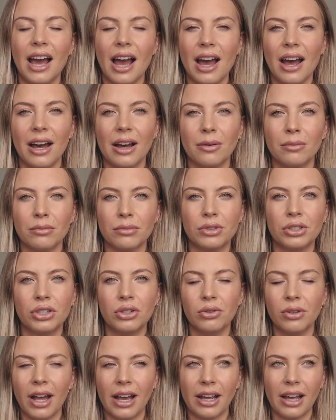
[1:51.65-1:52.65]

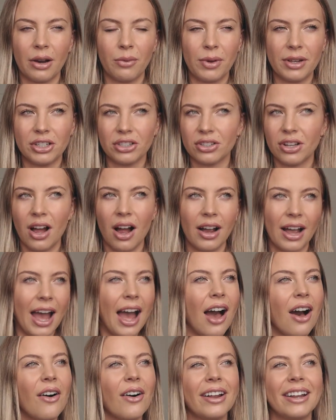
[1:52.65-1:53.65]
and we just hung
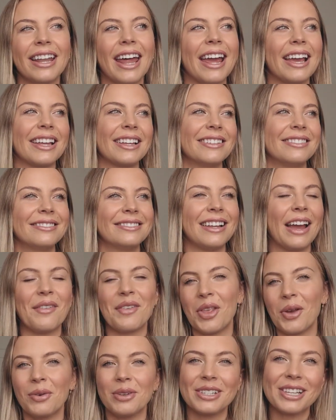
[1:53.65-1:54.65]
out, and like
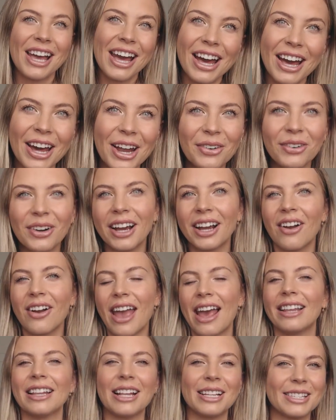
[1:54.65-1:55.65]
everything was good. We're like,
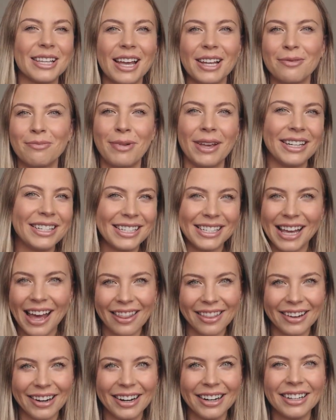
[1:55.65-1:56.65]
okay, let's like be
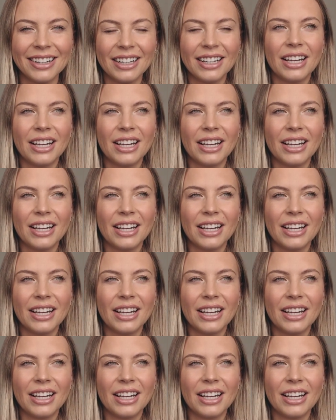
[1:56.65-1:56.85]
together.